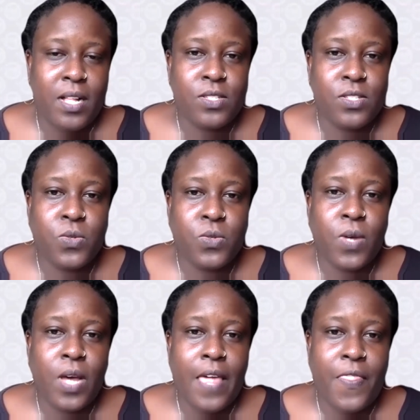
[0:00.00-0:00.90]
So
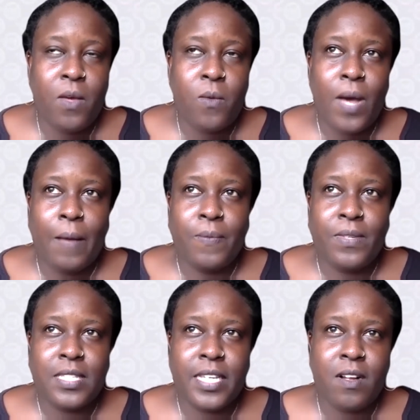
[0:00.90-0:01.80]
I think what happens
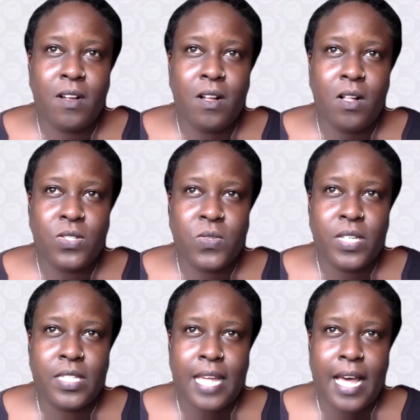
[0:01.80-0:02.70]
there also is
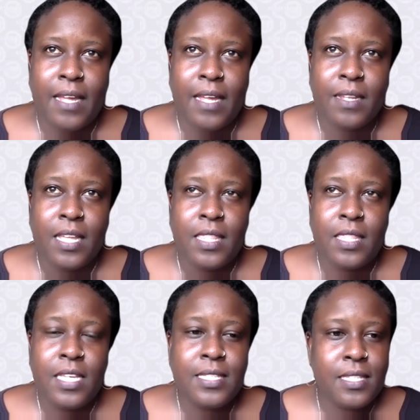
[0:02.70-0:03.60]
that the
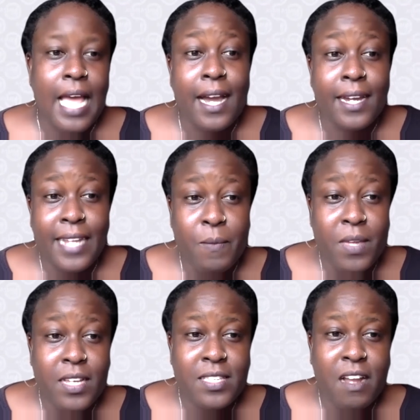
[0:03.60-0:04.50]

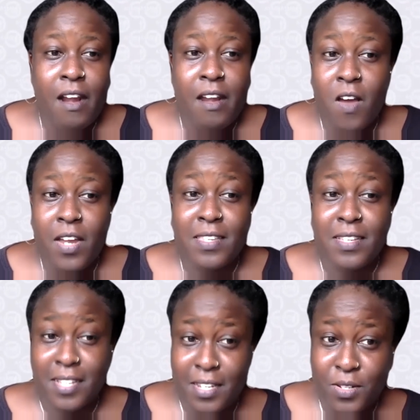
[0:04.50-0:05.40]
academics are not in the
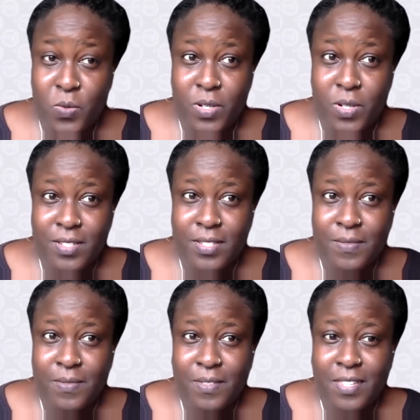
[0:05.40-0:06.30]
clinical world.
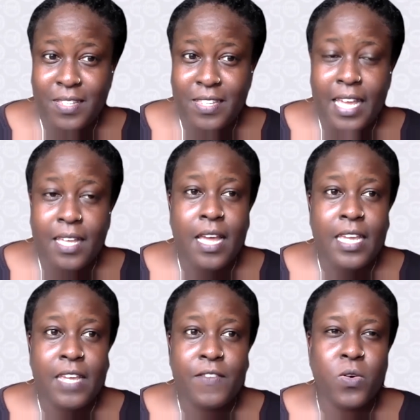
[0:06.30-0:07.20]
Like,
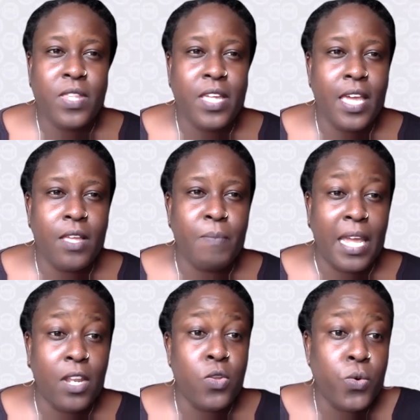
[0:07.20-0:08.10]
even though they may
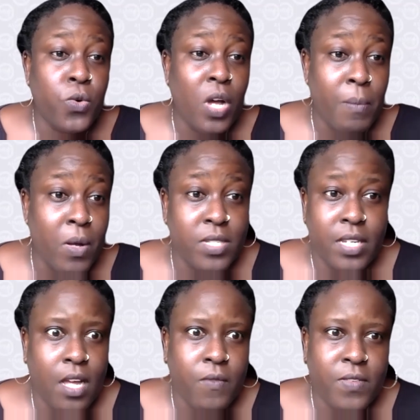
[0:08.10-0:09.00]
know about it,
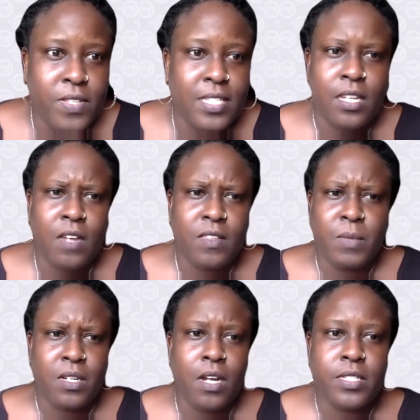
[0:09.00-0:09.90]
obviously a lot of them are
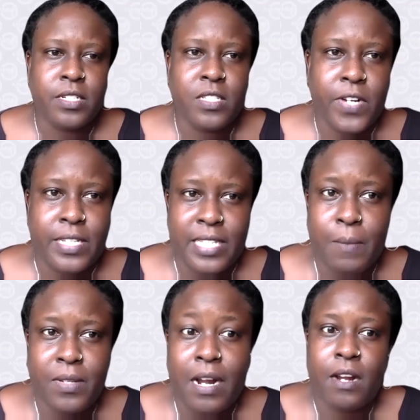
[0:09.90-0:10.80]
doctors, for example,
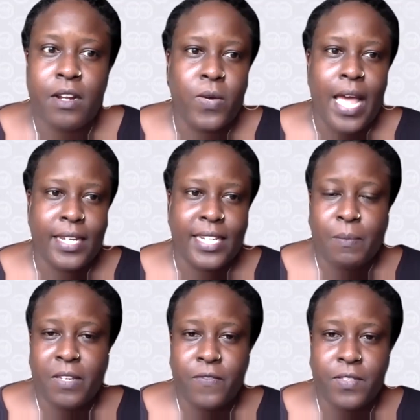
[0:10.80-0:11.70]
that are now in academia
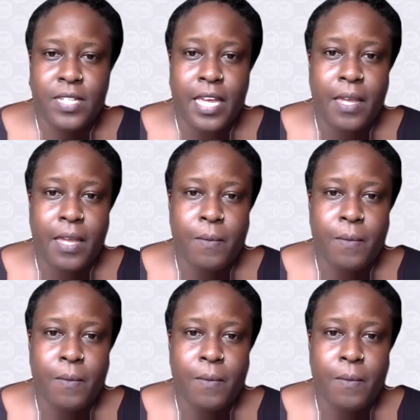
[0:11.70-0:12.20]
full time.